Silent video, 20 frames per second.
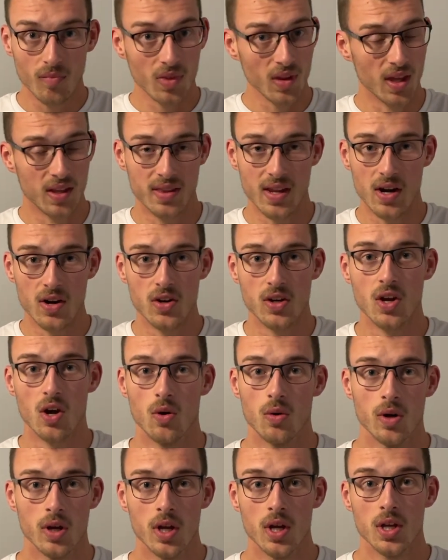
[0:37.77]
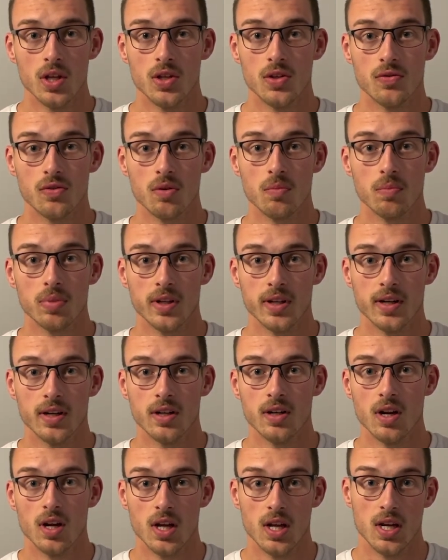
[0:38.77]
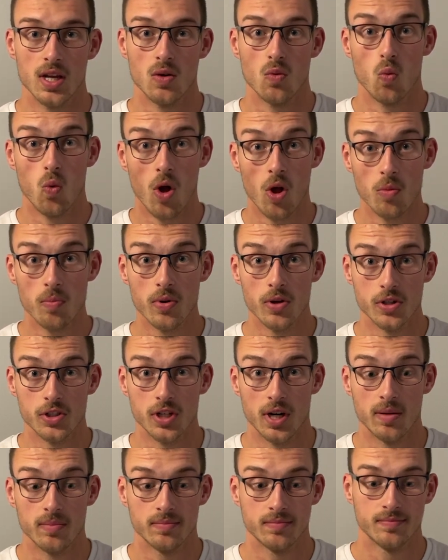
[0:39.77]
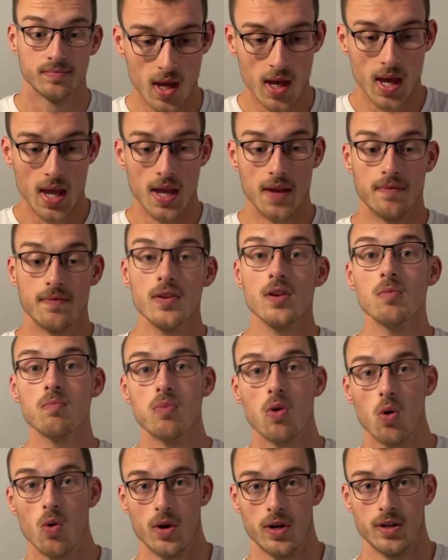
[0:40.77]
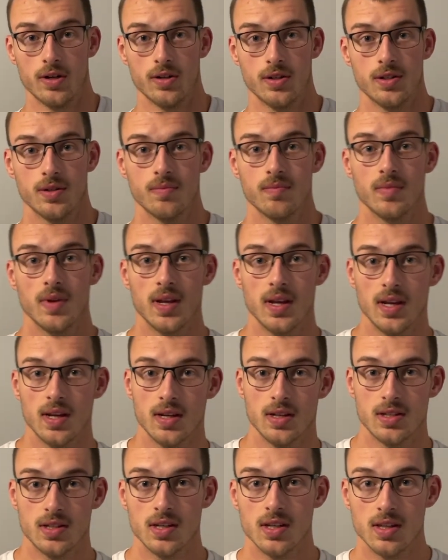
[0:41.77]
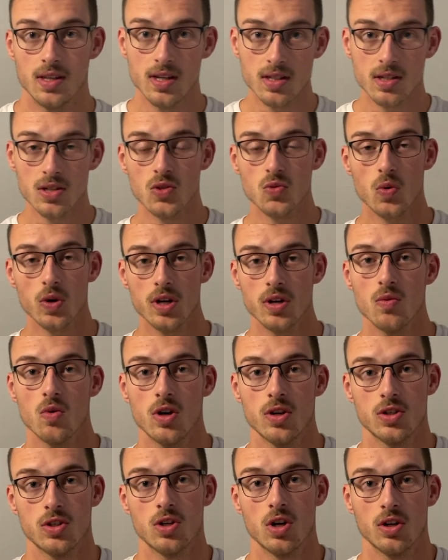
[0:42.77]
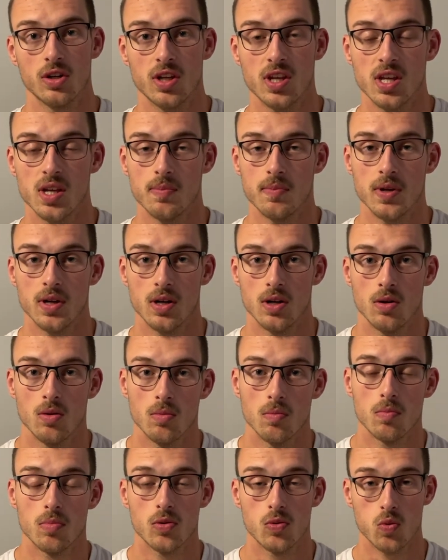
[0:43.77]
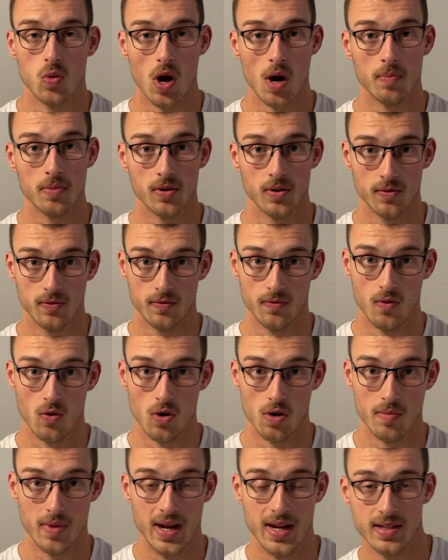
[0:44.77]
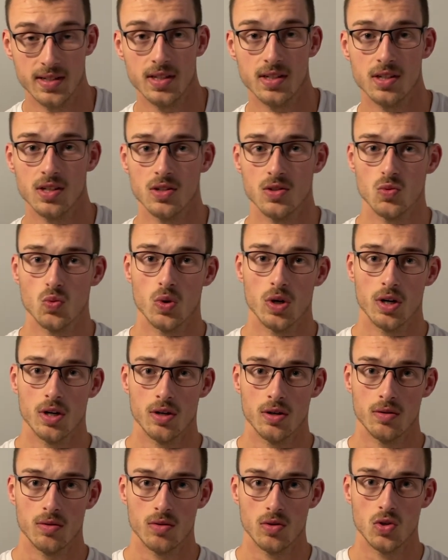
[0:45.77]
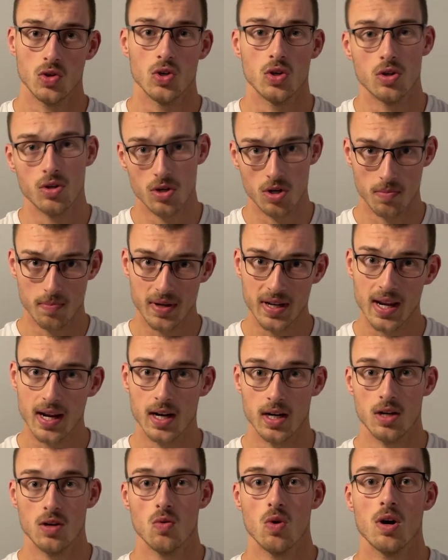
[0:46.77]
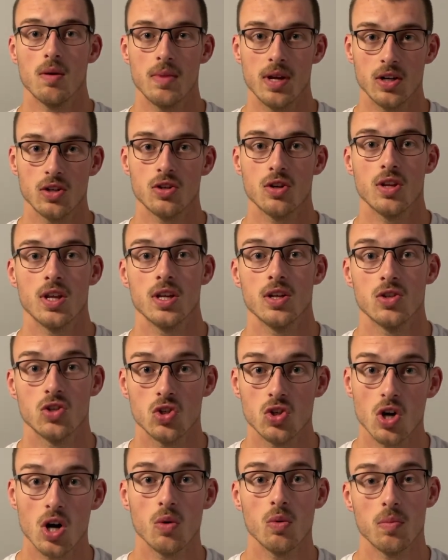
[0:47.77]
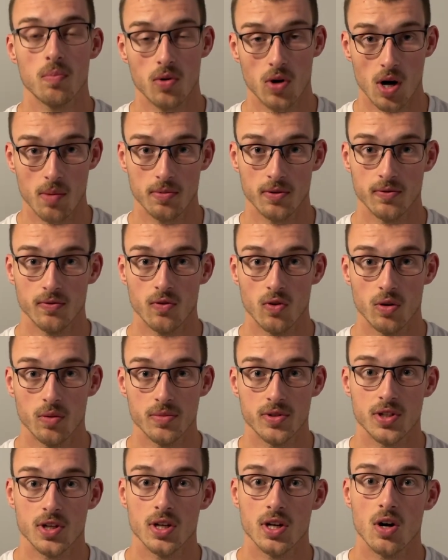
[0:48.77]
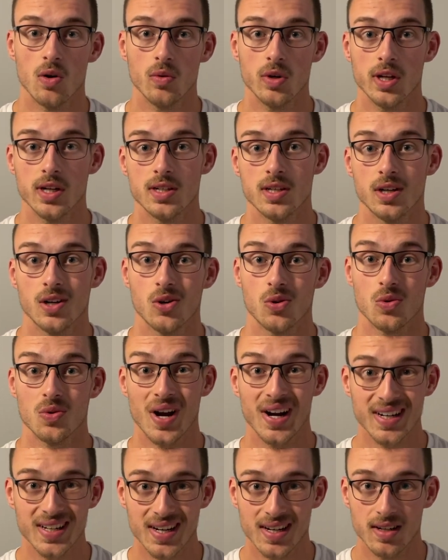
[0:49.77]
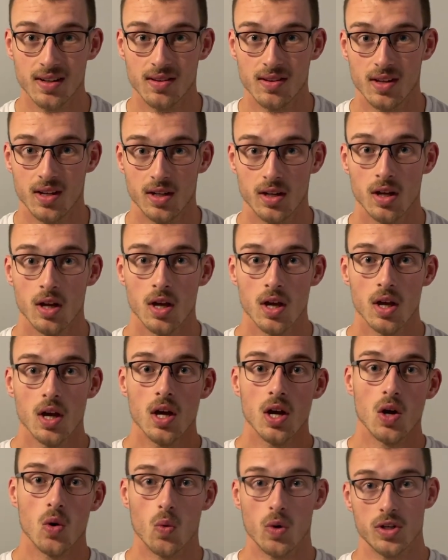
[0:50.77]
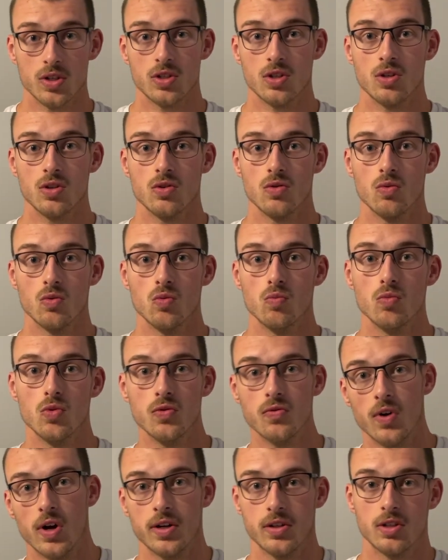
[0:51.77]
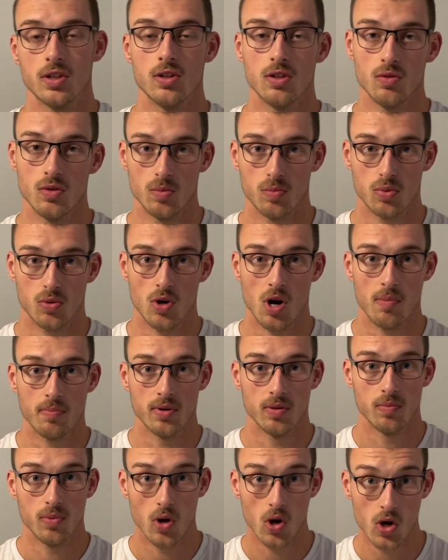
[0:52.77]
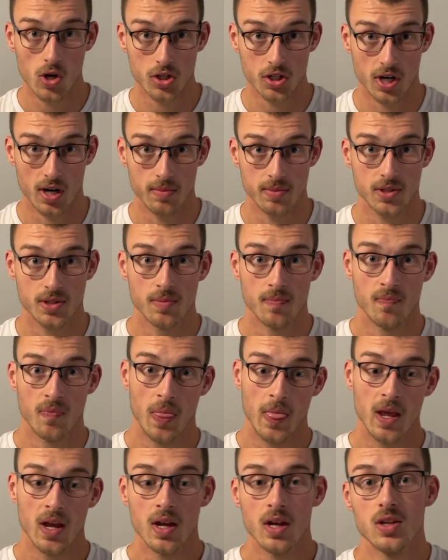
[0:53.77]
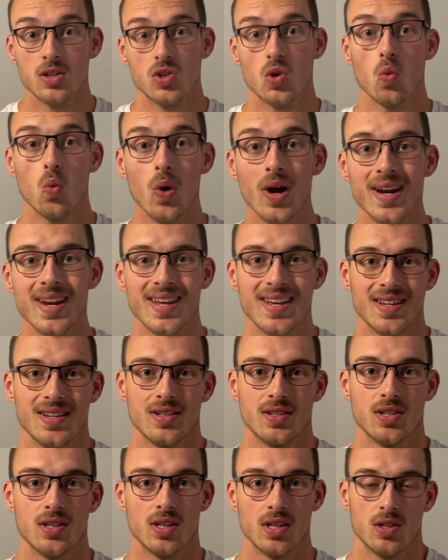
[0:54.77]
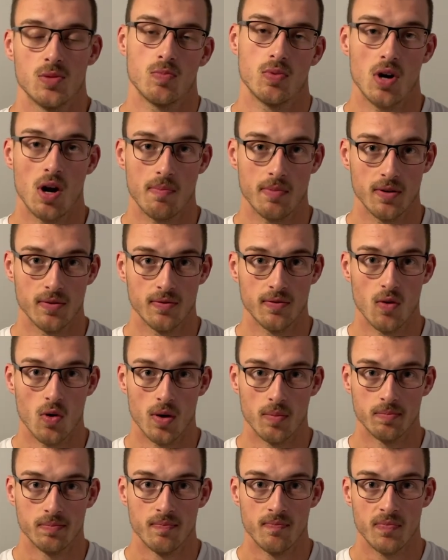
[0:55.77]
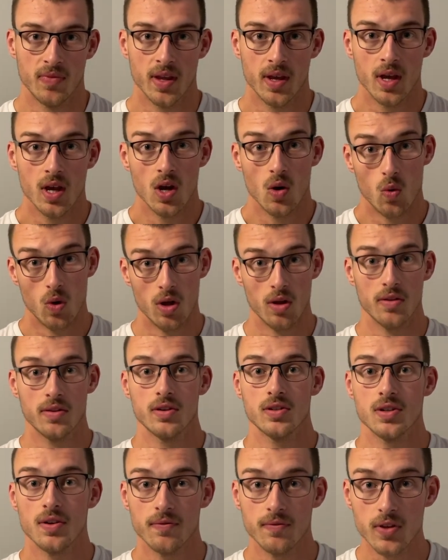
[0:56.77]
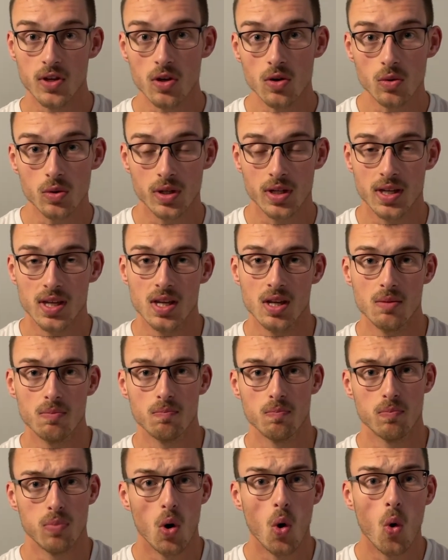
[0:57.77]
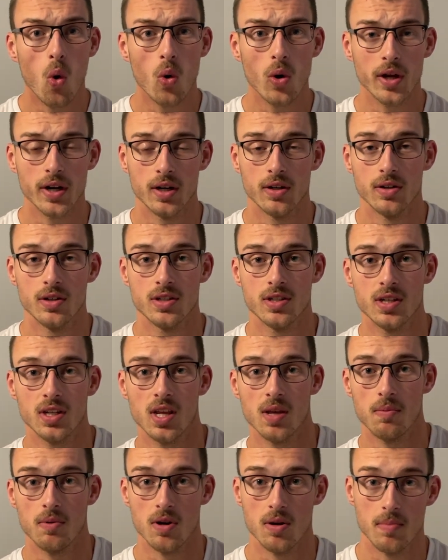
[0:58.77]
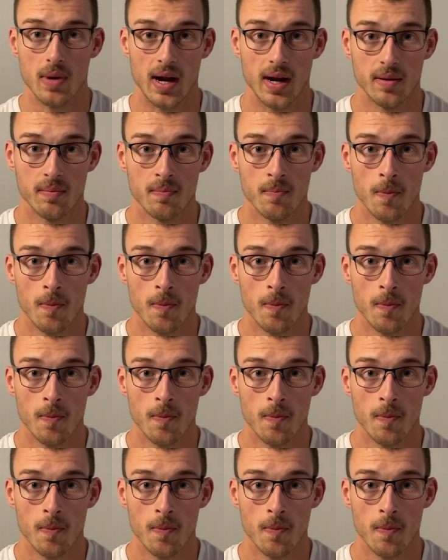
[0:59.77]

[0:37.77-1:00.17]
And there you go. You've completed a wall push-up. A few pointers is this is where you want to start keeping proper form, as this is where you're beginning. You want to make sure that you start with proper form so you don't need to correct anything once you move on to doing proper push-ups. So what is this proper form? Well, there's a few key pointers to keep in your mind.